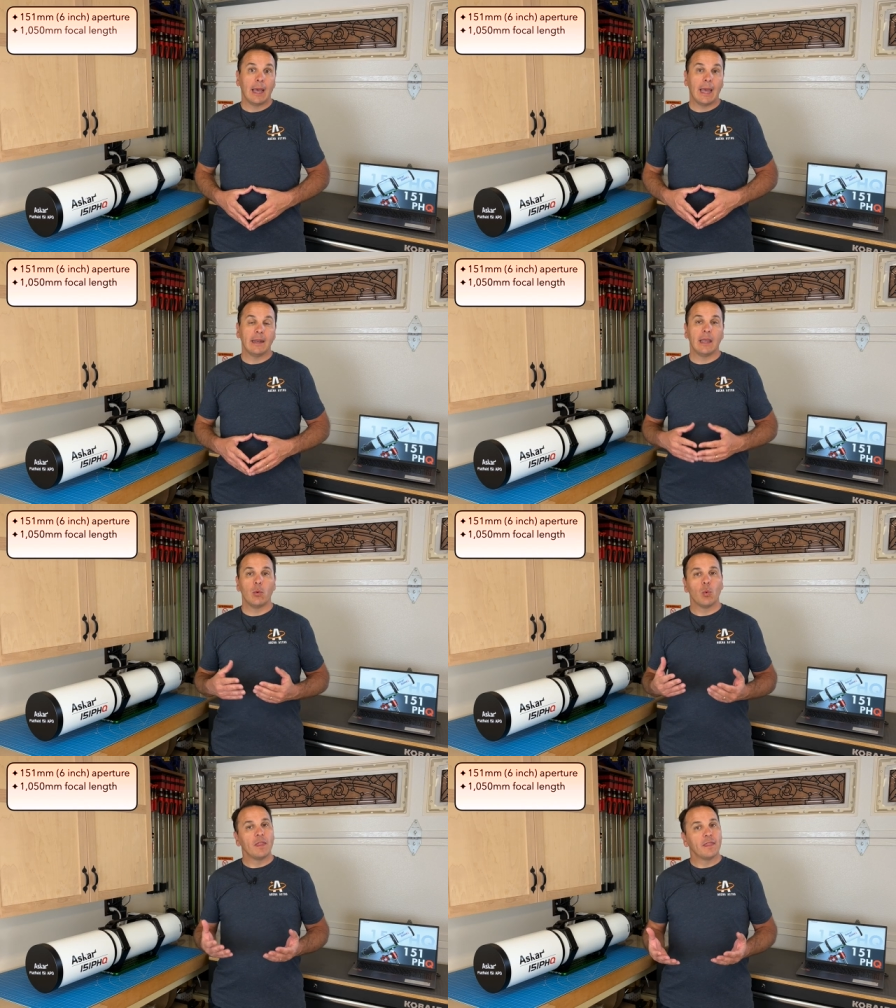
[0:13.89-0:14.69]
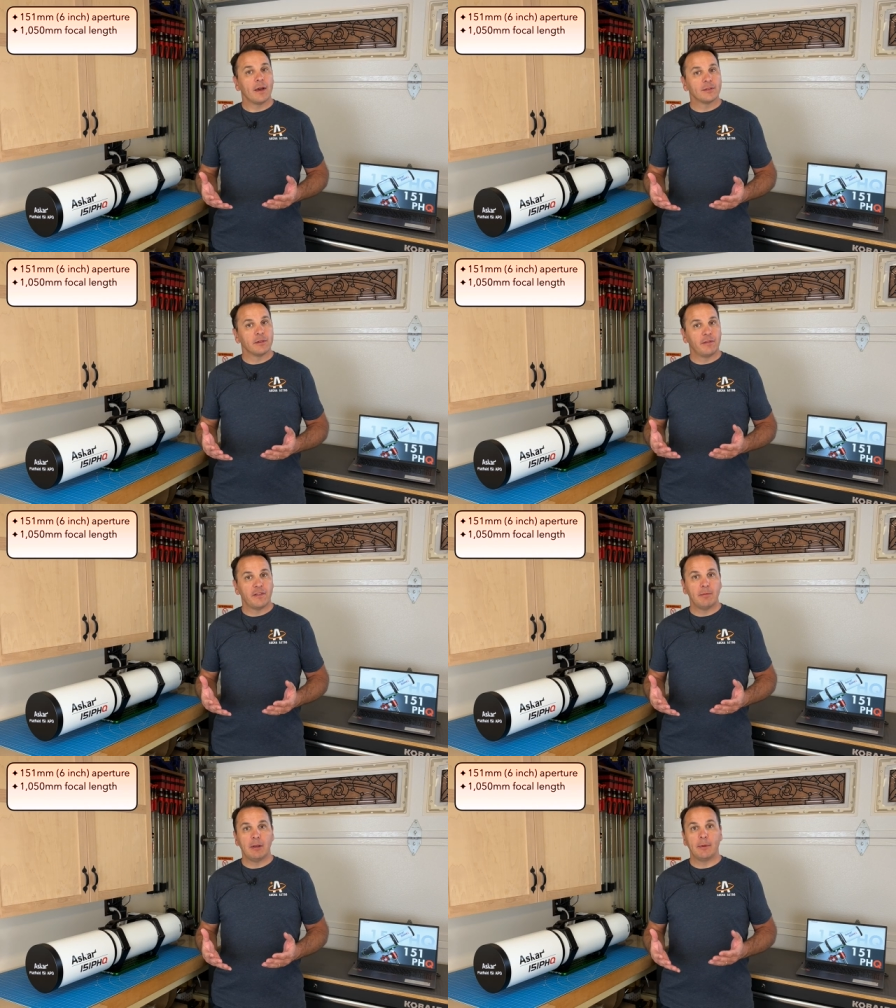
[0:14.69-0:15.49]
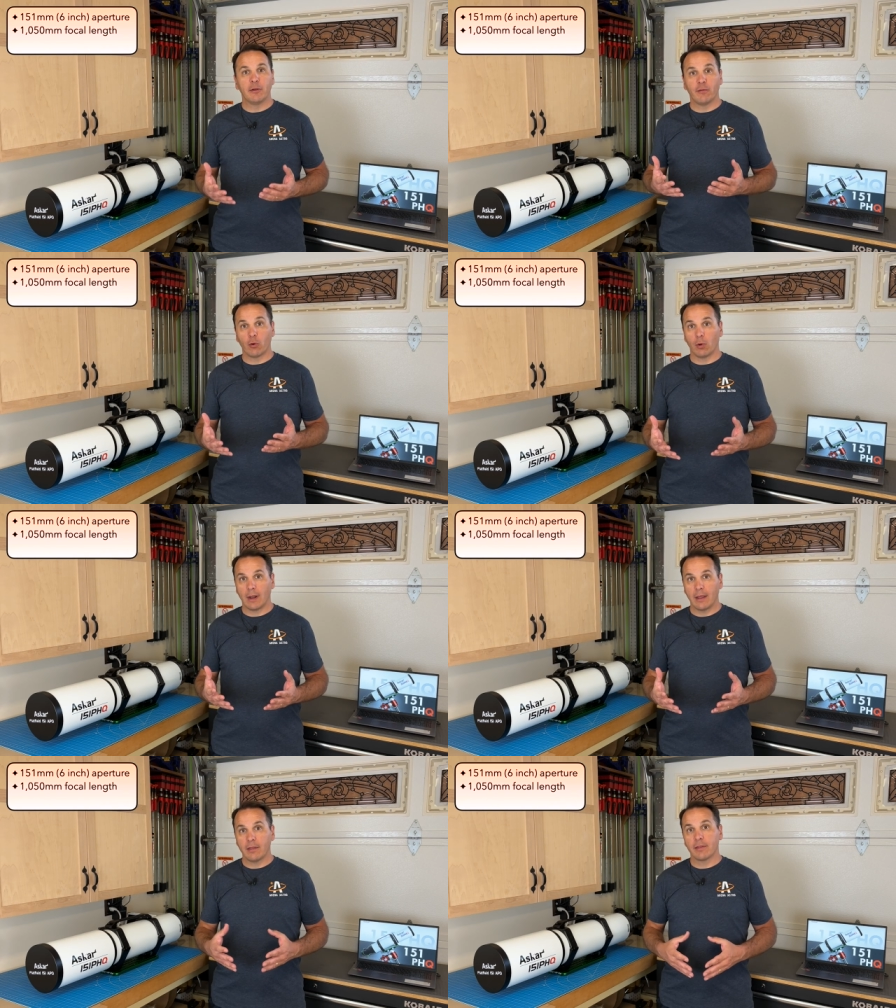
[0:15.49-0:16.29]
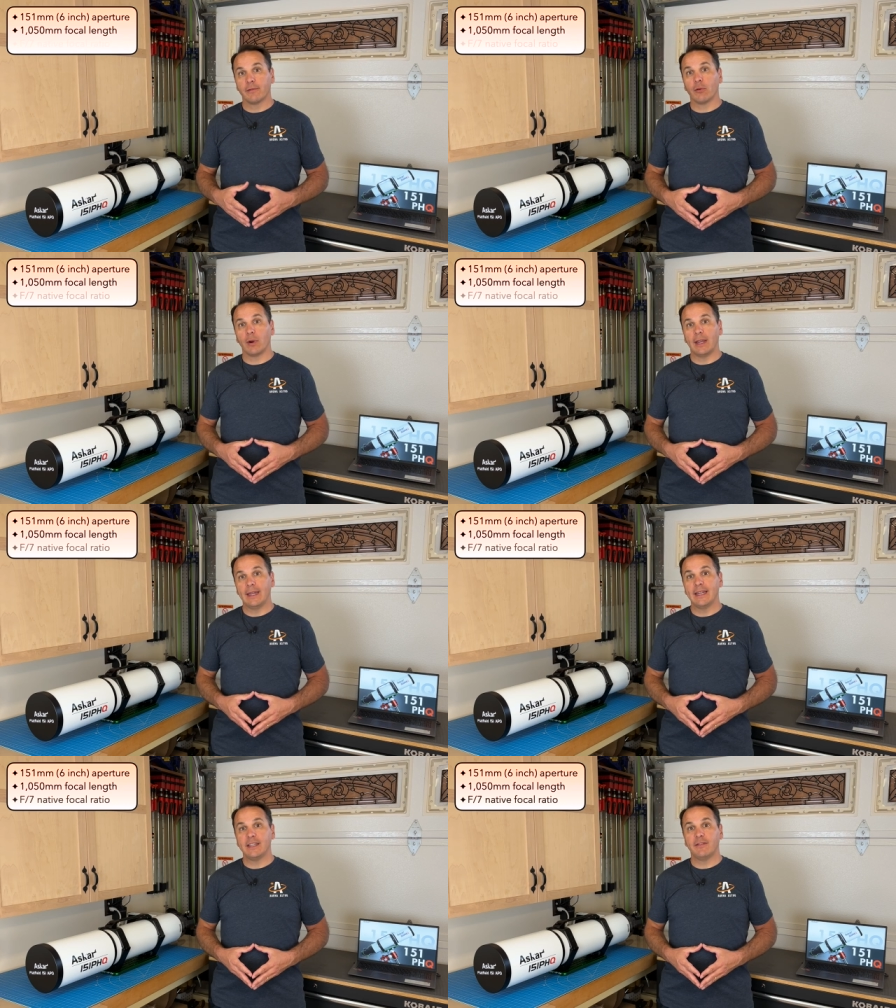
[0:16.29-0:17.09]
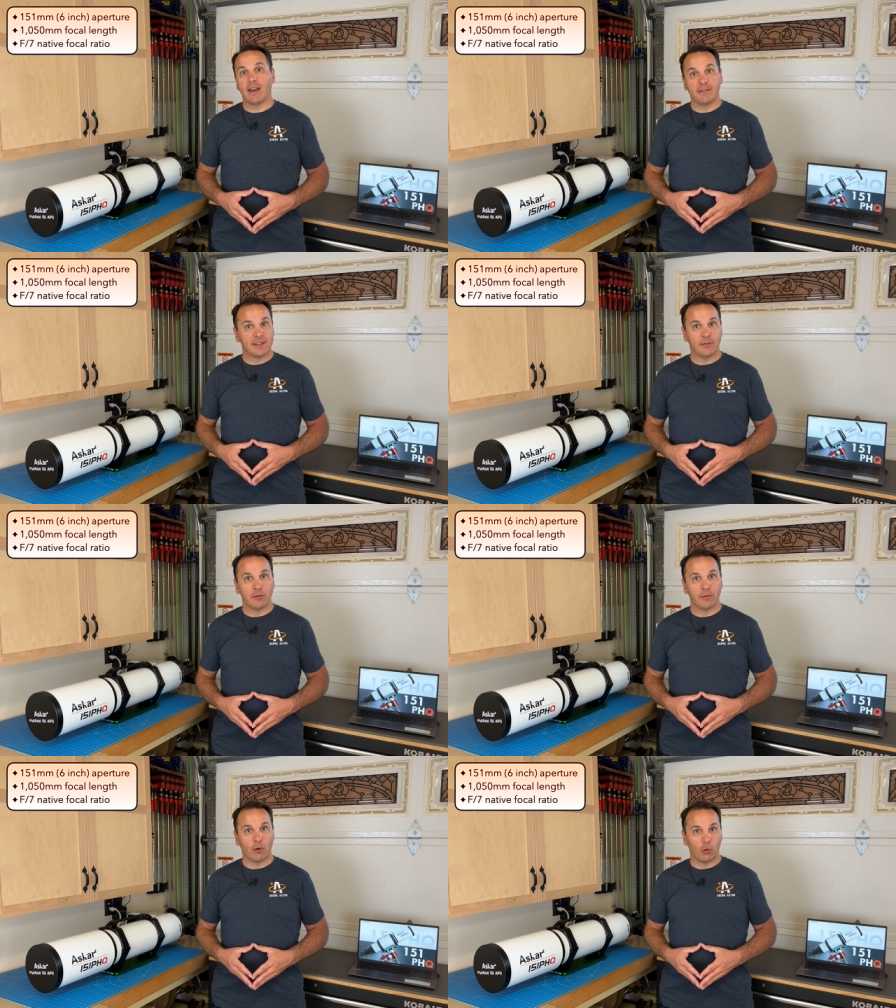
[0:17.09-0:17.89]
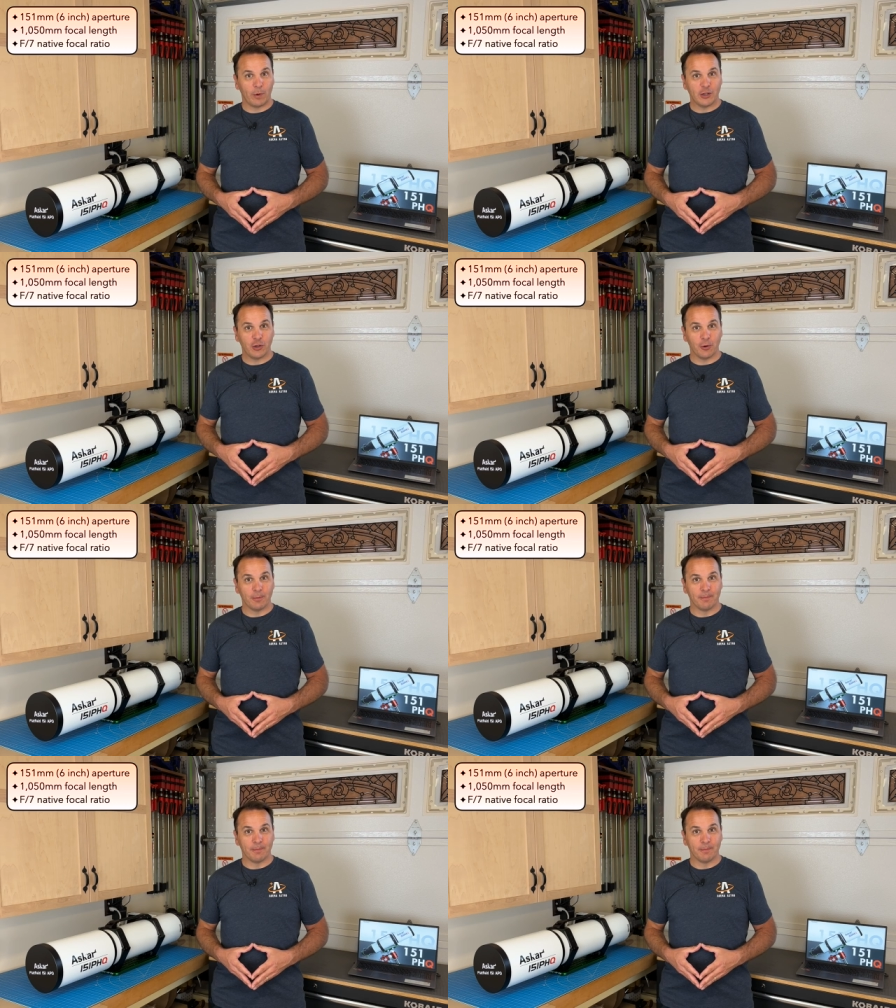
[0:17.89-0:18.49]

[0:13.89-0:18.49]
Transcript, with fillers: and a 1050mm focal length for a native f7 focal ratio.